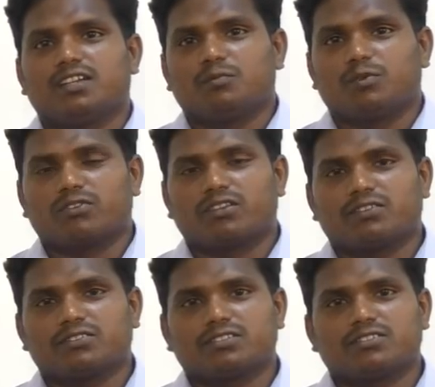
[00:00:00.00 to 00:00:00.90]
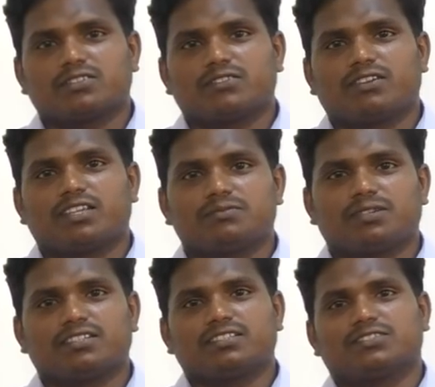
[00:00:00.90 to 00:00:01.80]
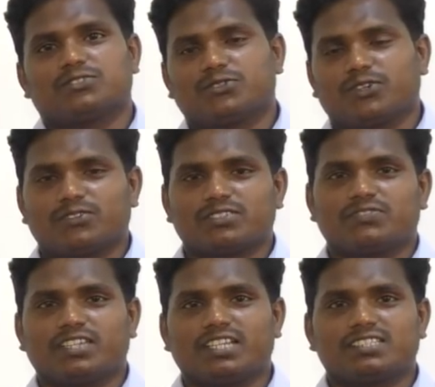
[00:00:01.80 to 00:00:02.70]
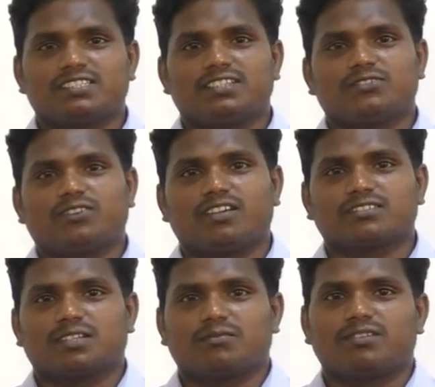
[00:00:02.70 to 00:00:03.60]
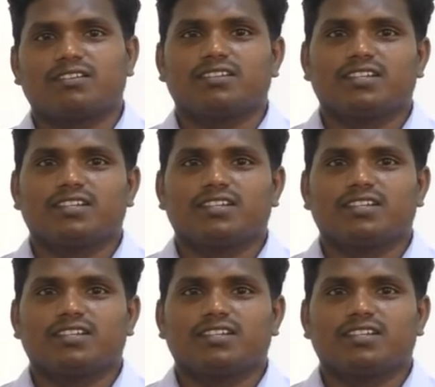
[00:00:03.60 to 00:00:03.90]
Moreover I was also a village boy so I was very hesitant to ask someone